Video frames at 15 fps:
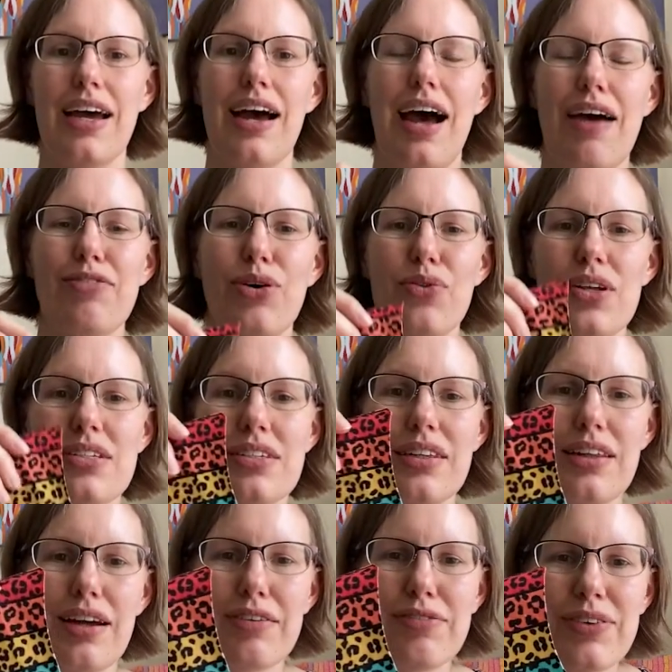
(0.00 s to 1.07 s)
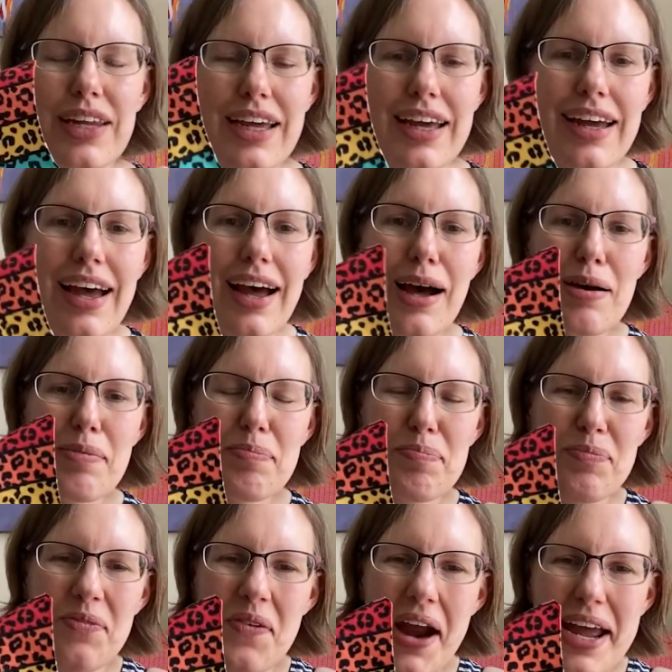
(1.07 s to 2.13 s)
I've got this lovely
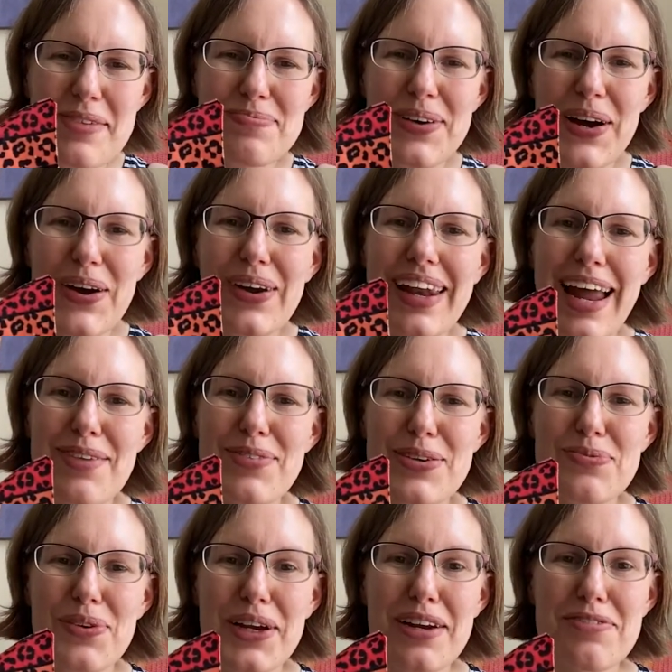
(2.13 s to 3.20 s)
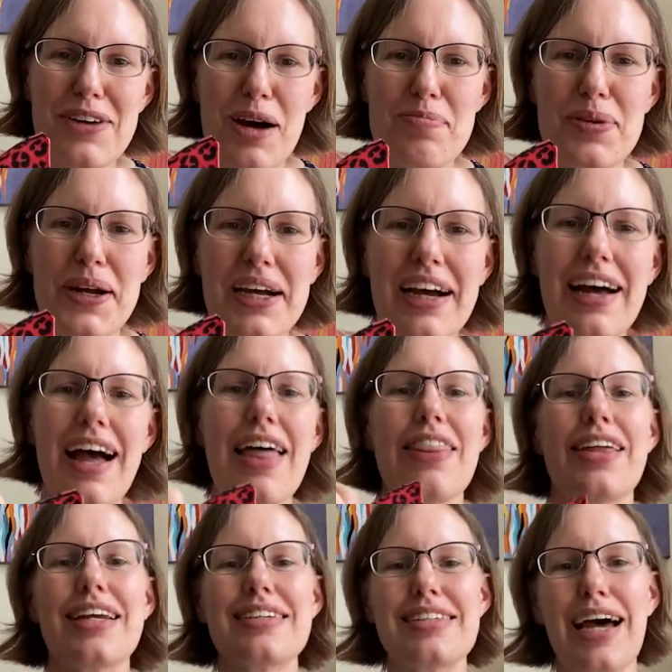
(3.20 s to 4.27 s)
rainbow leopard print fabric that
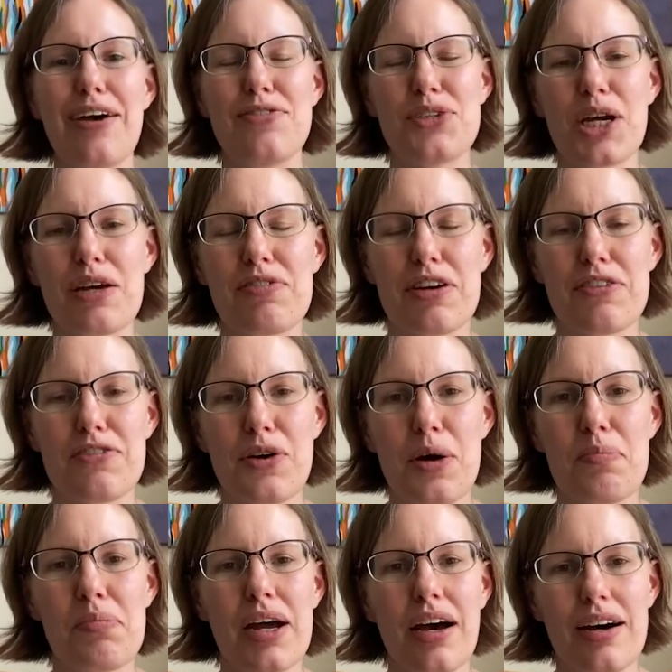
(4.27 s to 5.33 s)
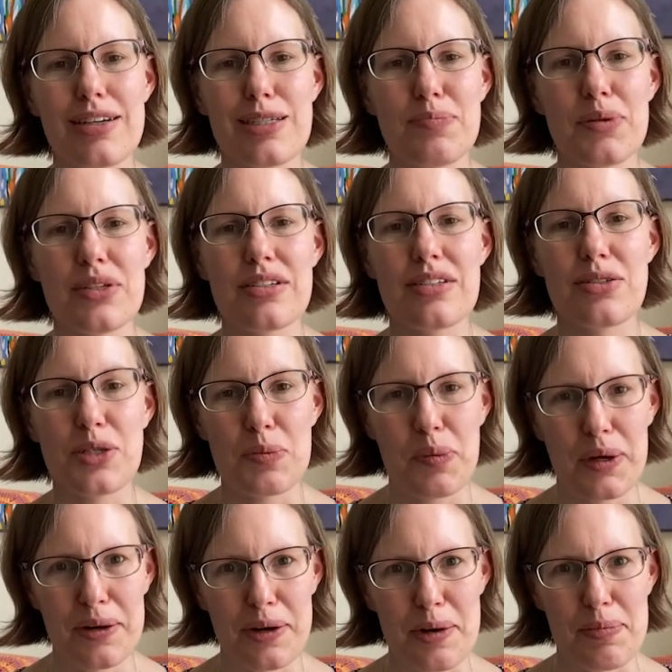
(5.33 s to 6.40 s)
is left over from my husband's
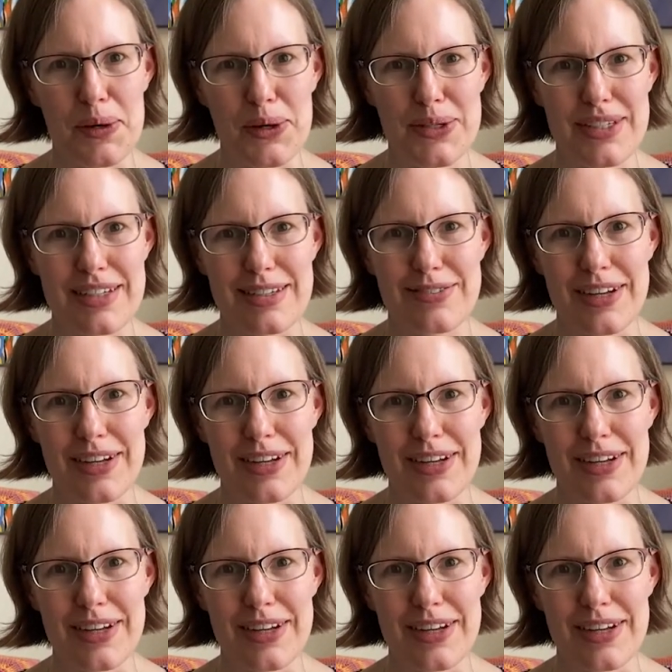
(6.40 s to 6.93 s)
superhero boxes,